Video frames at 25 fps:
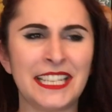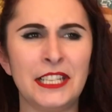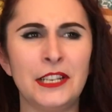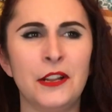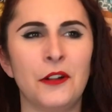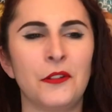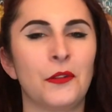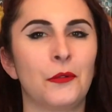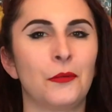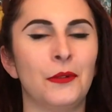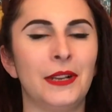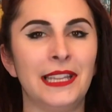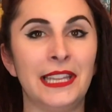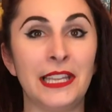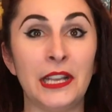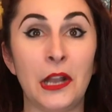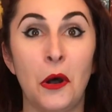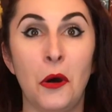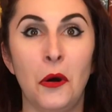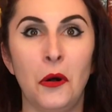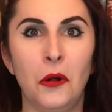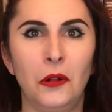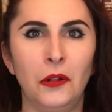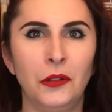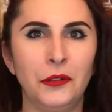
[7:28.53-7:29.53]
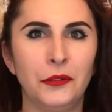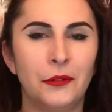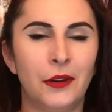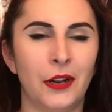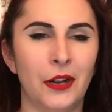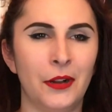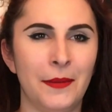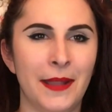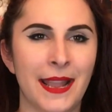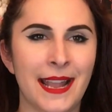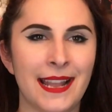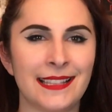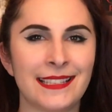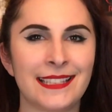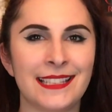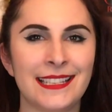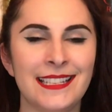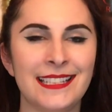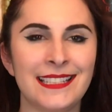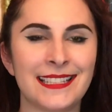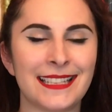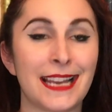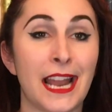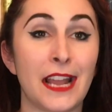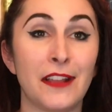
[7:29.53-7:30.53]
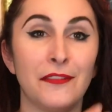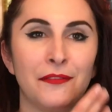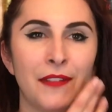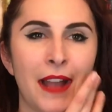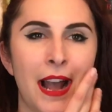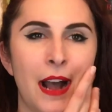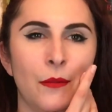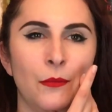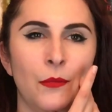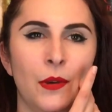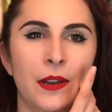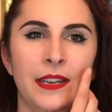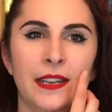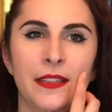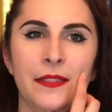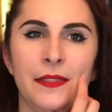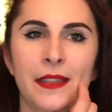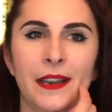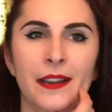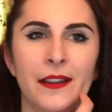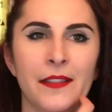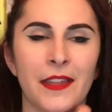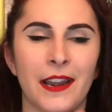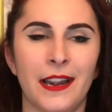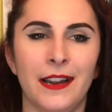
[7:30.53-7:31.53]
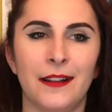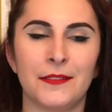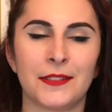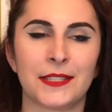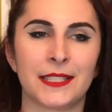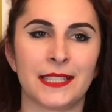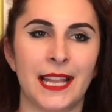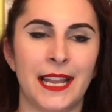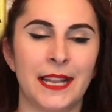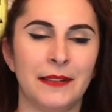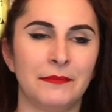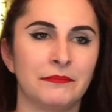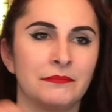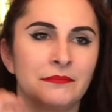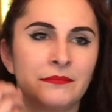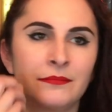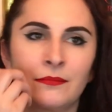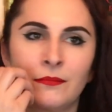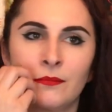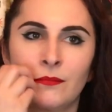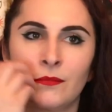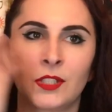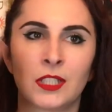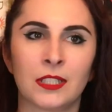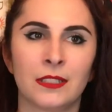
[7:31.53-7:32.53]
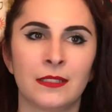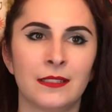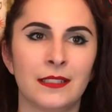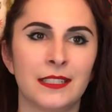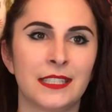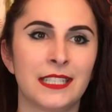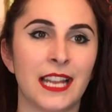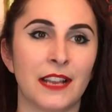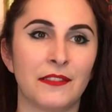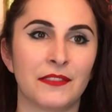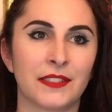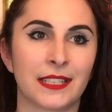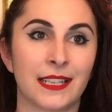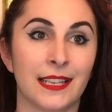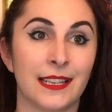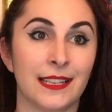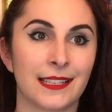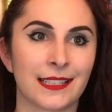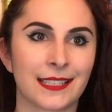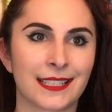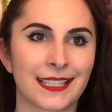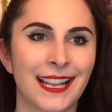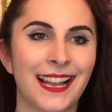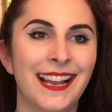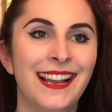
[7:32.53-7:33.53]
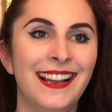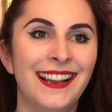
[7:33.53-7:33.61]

you know, the really old romances, and I found one in there that I was like, chef's kiss.